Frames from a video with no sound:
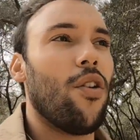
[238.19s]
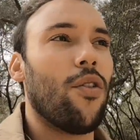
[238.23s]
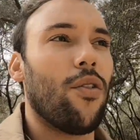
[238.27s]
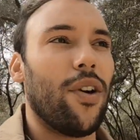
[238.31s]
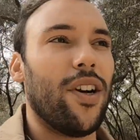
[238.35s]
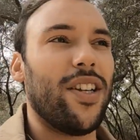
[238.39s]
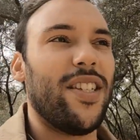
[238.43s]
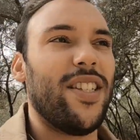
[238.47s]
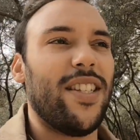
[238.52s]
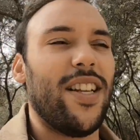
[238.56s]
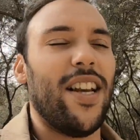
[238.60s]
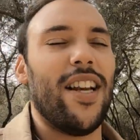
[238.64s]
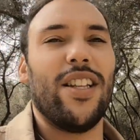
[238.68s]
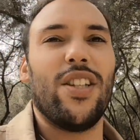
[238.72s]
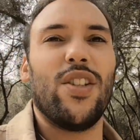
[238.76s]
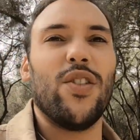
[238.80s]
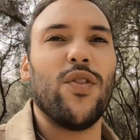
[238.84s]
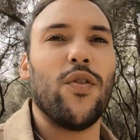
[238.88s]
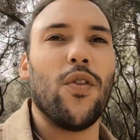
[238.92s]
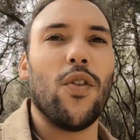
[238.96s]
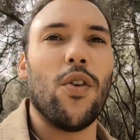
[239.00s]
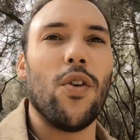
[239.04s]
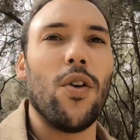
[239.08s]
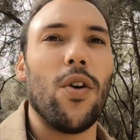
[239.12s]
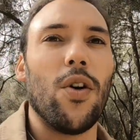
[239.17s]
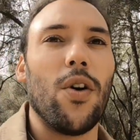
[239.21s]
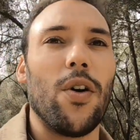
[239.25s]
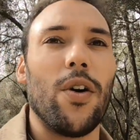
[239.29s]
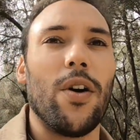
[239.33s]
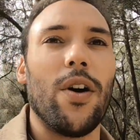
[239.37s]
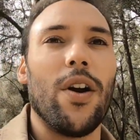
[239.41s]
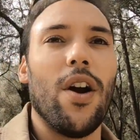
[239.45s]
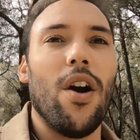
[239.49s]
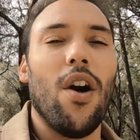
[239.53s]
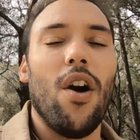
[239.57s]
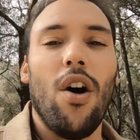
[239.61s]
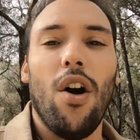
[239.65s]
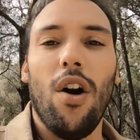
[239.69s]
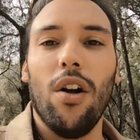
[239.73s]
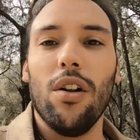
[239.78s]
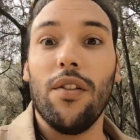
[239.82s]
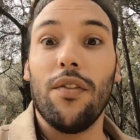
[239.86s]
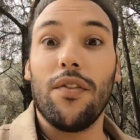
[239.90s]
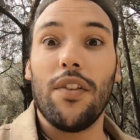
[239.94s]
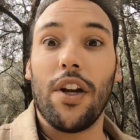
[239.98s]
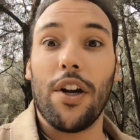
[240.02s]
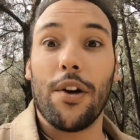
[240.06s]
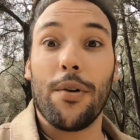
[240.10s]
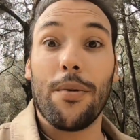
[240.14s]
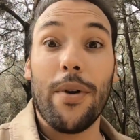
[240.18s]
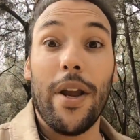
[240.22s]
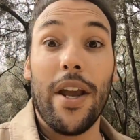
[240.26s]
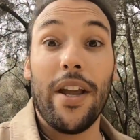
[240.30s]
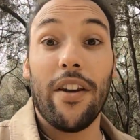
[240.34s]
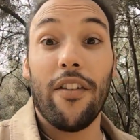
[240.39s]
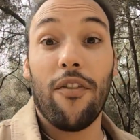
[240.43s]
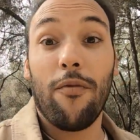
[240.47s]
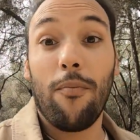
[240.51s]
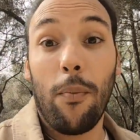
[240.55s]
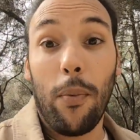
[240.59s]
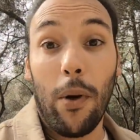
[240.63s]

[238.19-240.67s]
or a sense for all of the creative